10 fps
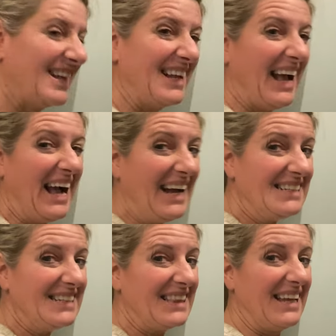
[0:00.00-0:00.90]
Kind
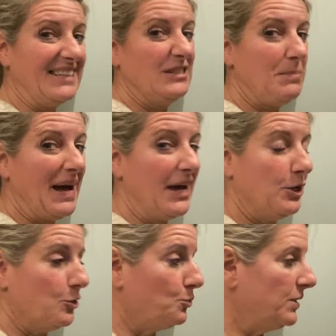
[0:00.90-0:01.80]
of like to buy a
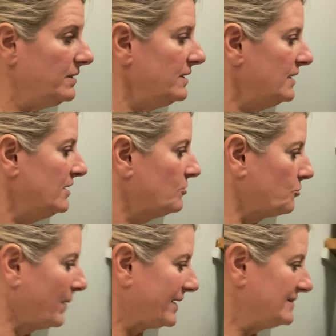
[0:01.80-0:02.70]
new one so
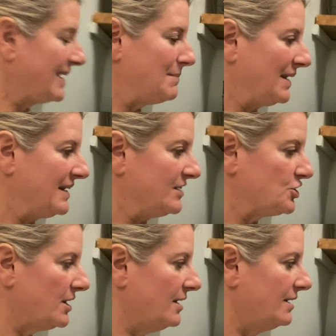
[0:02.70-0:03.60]
I can take my
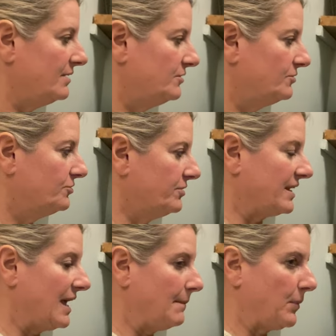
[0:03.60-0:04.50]
Ninja to the
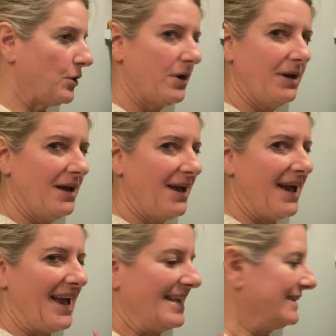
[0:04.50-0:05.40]
camper
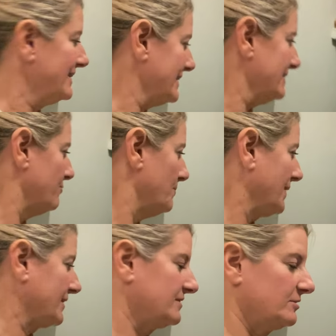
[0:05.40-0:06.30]
and leave my
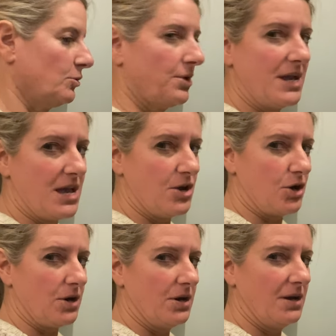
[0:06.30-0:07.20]
Cosori
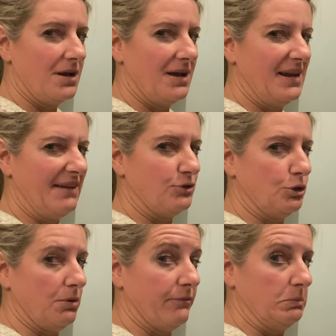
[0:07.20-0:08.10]
here and have two
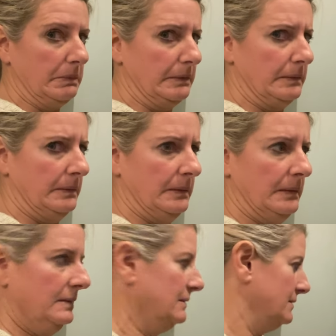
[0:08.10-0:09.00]
of them.
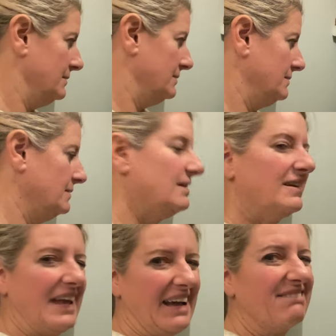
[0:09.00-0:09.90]

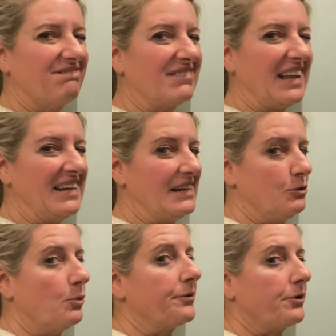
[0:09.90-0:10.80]
Yeah, I need to
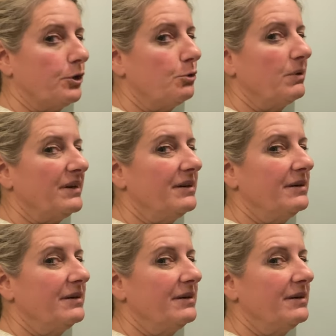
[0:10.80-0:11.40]
order a new one.